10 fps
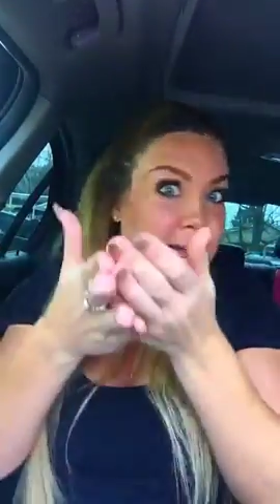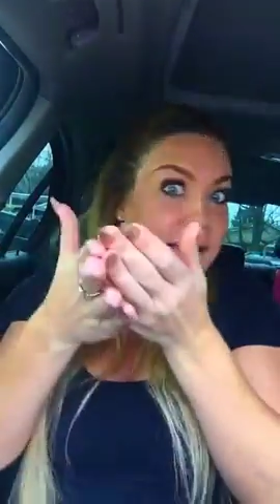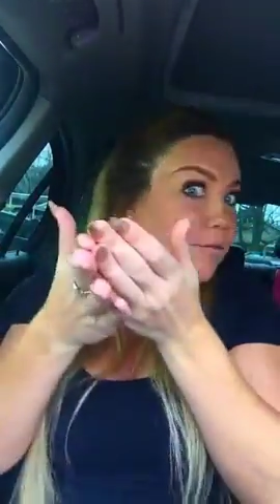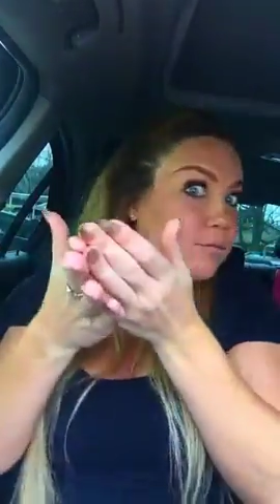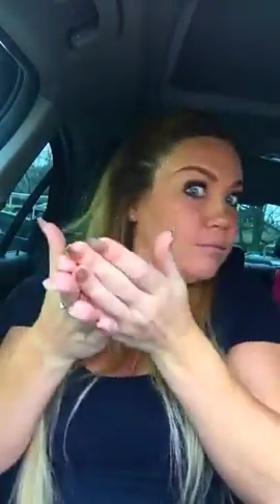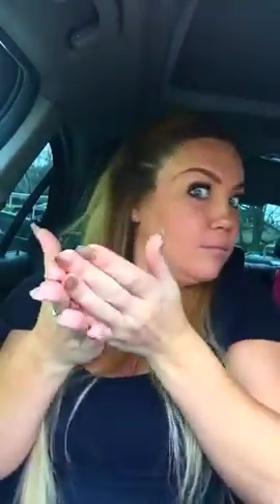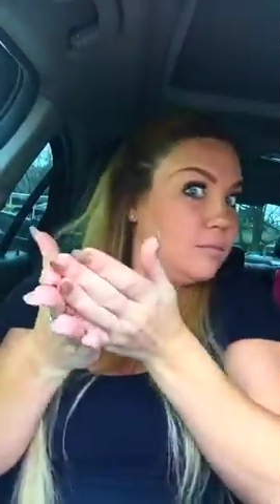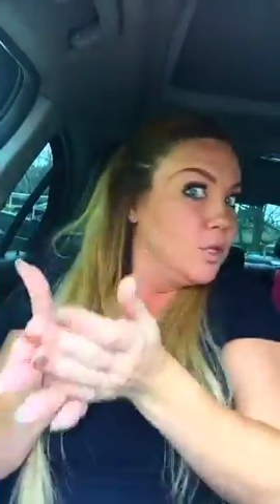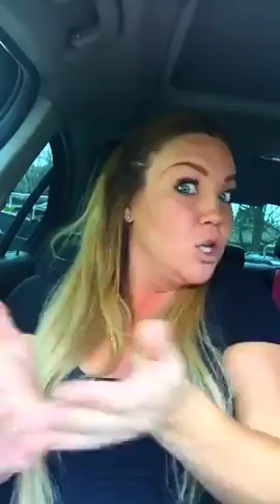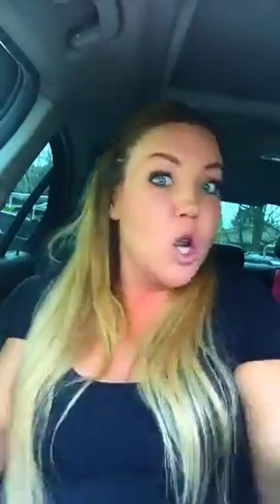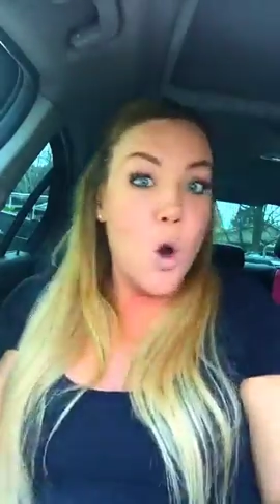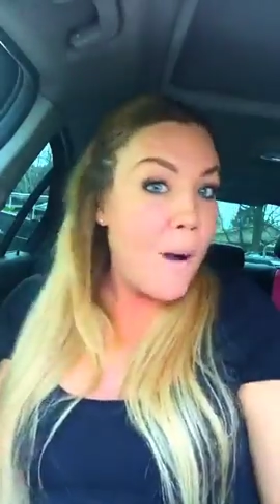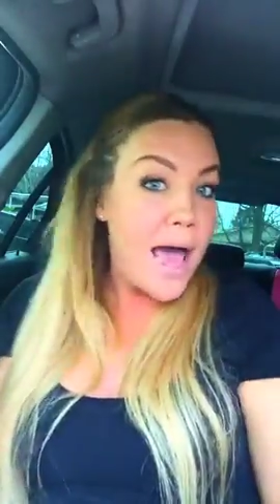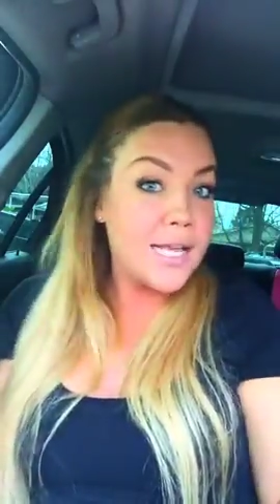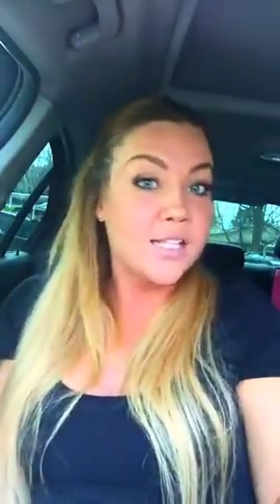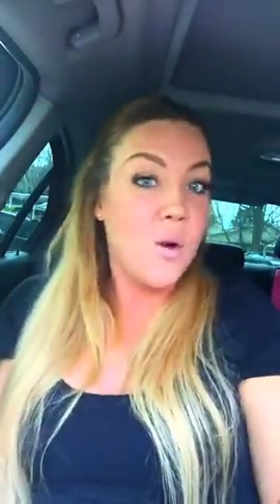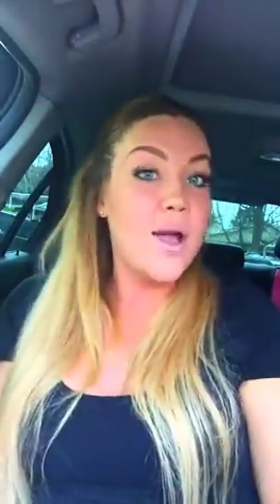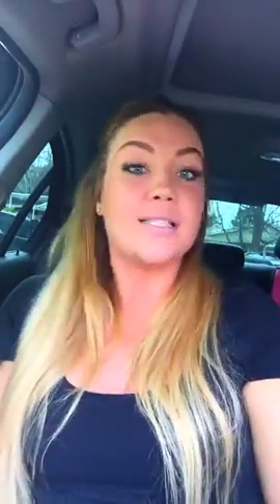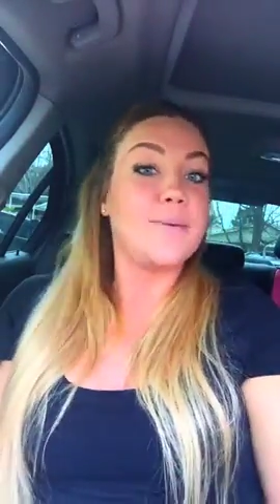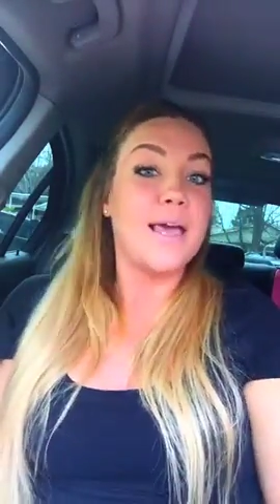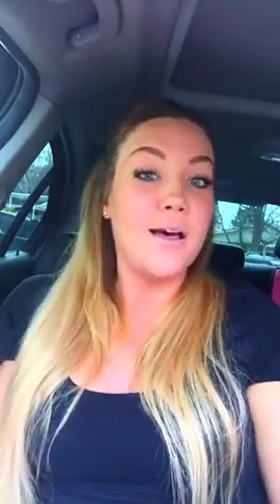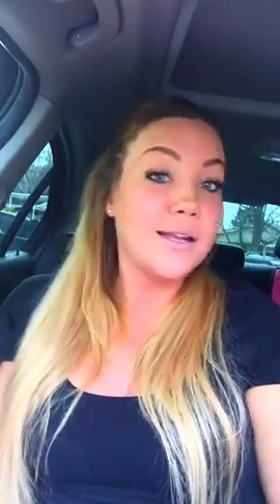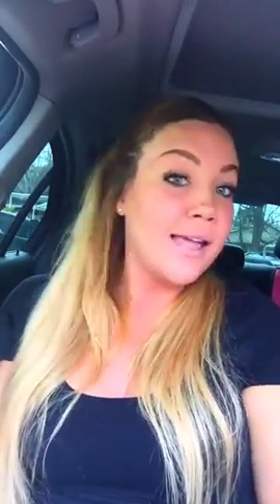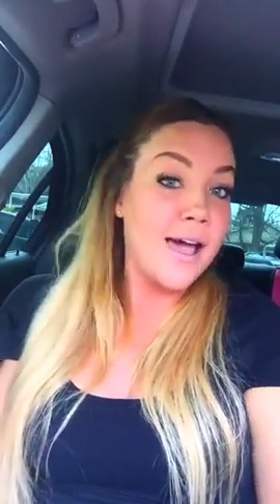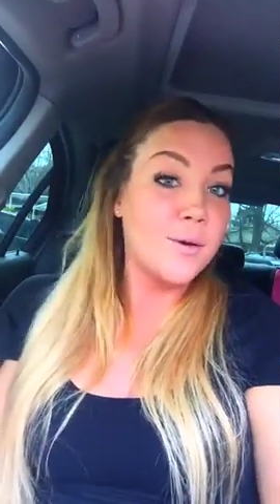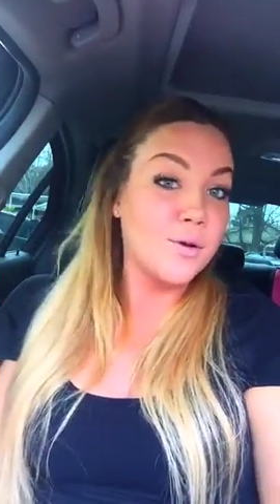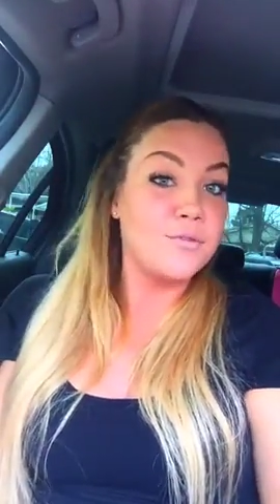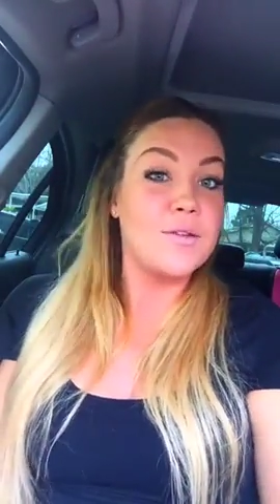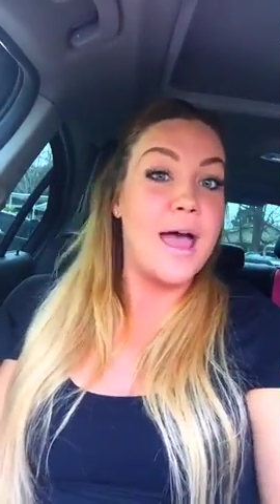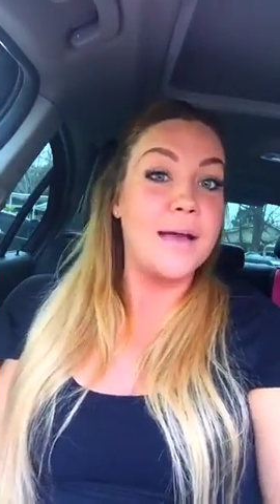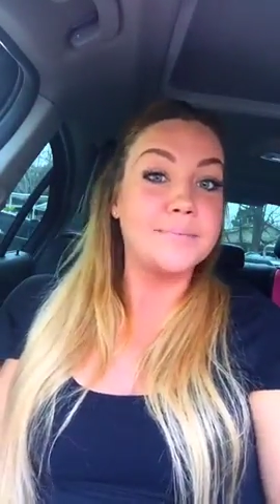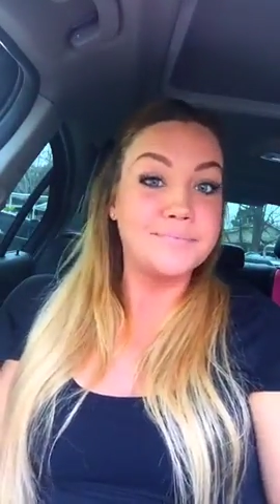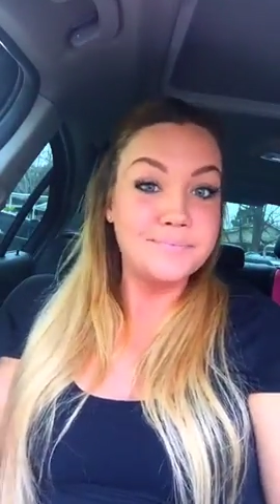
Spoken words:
and nobody is going to be held accountable for that.